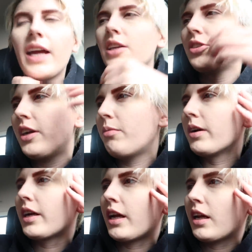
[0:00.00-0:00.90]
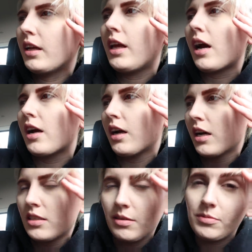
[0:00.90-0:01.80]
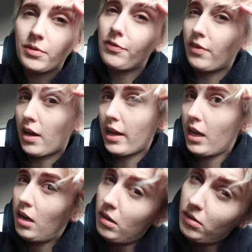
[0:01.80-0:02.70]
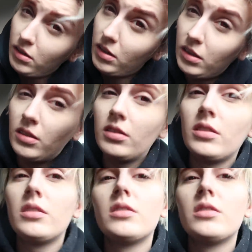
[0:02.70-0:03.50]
I enjoyed working. Yeah, our costumes were fun. Mm -hmm.